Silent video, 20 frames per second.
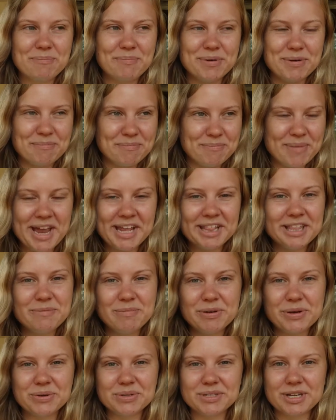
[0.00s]
But mainly
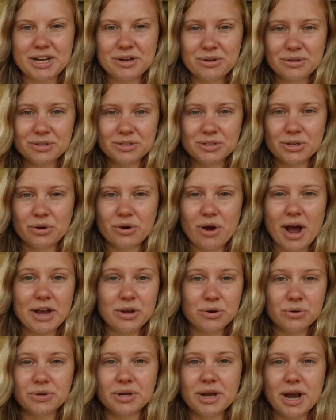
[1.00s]
because I
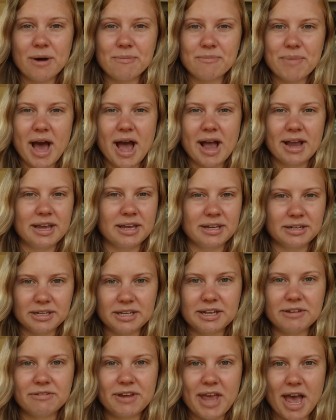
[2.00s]
could come back
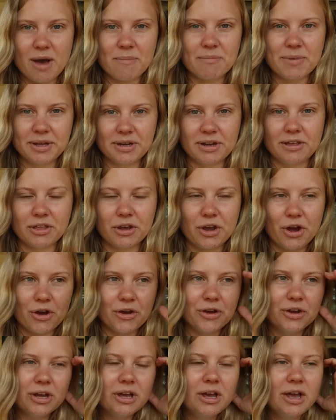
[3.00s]
and give camp another
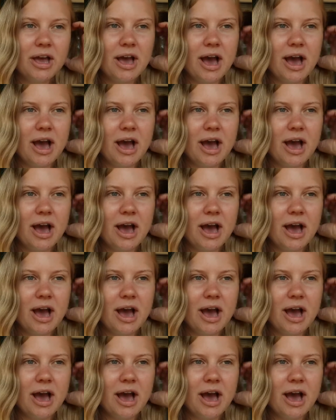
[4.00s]
go.